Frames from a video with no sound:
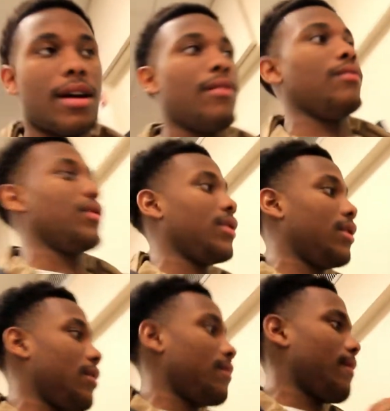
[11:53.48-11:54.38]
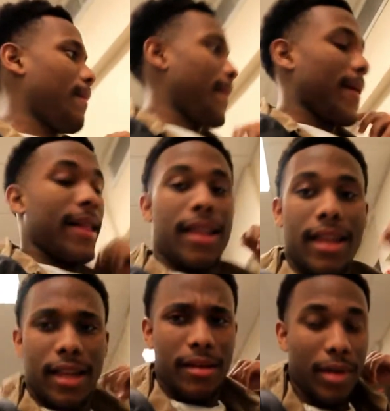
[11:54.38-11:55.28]
That one was a,
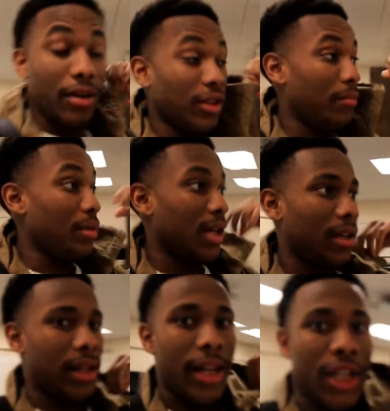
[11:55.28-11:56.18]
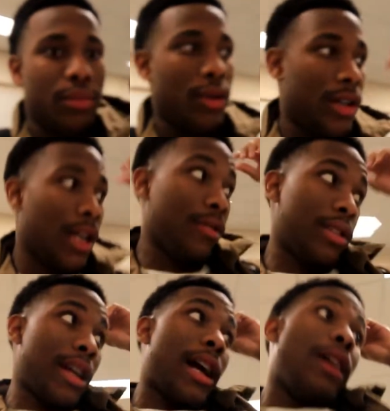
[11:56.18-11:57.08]
uh, it was a big class, bro. And I was
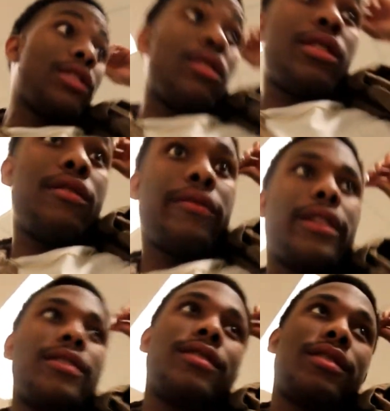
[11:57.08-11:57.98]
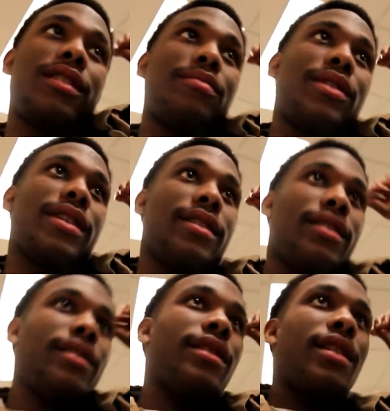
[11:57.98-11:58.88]
like, I was low key falling asleep in there
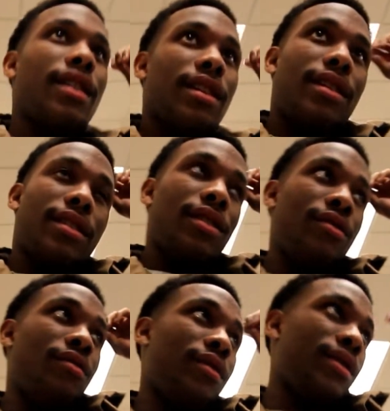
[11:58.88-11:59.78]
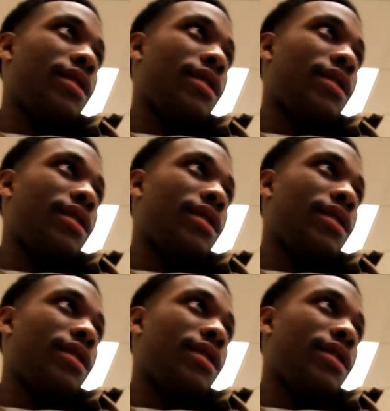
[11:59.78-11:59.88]
because dude wasn't